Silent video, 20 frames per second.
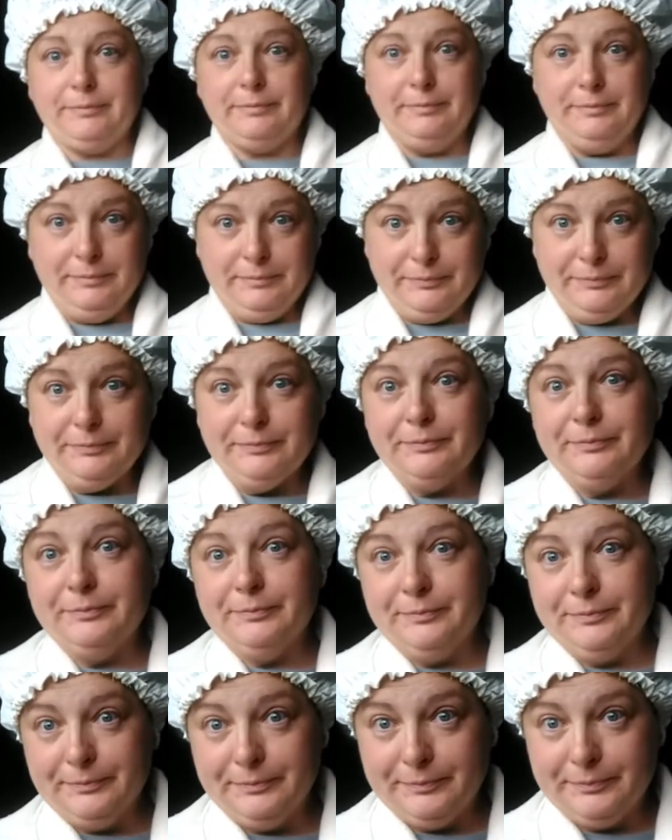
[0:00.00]

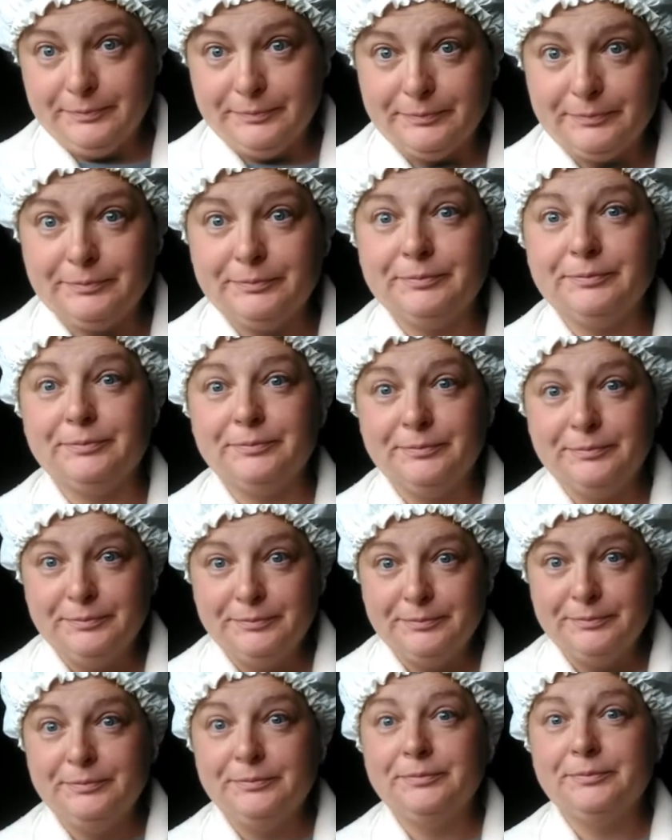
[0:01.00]

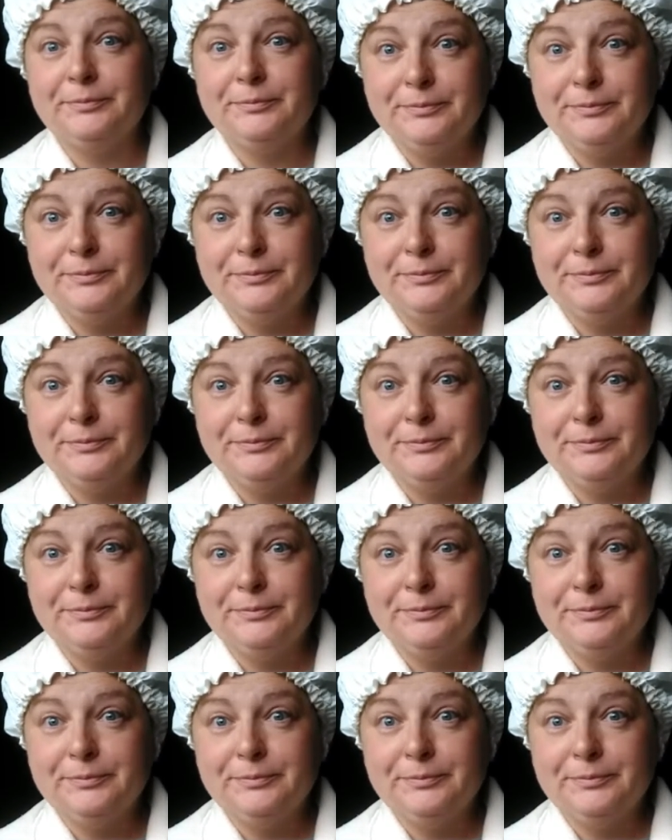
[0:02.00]
(no one is talking)